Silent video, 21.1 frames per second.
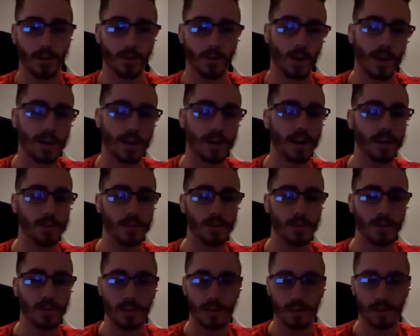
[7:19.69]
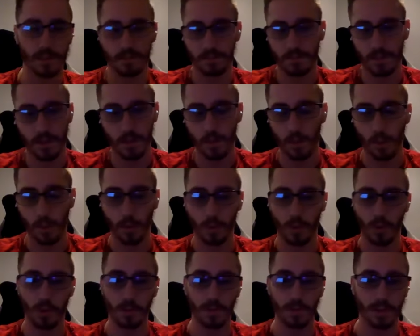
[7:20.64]
you recognize music in the
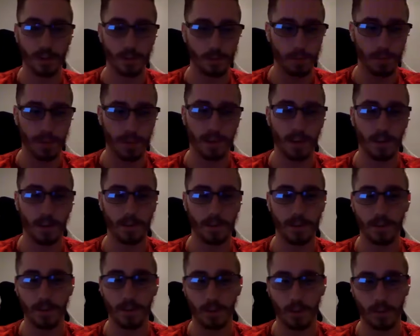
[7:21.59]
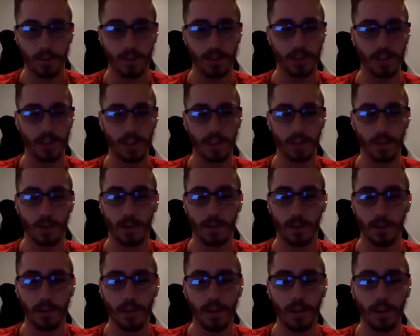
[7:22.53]
temporal lobe, your ears pick it up and you sort of understand the
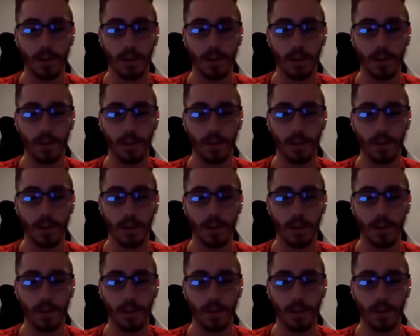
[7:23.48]
rhythm.